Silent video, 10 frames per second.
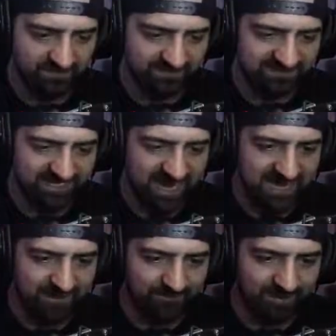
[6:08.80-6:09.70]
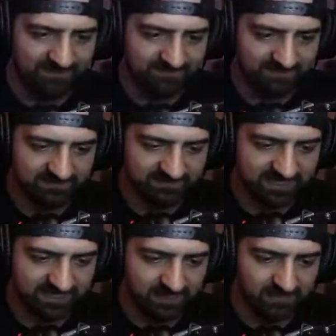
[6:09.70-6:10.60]
It's tied three up, more, boys. Three more, three more.
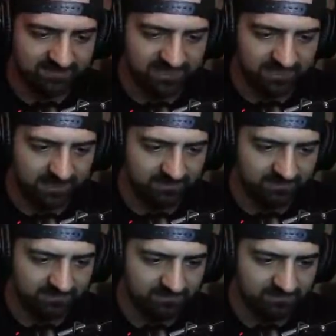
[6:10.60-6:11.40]
Stay close. Stay close.